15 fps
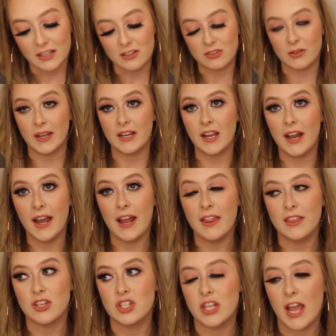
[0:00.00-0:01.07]
So I got out
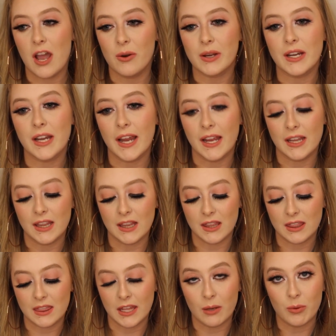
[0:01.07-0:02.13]
of the shower and
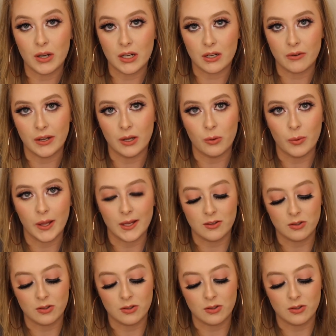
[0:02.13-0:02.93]
they weren't going away,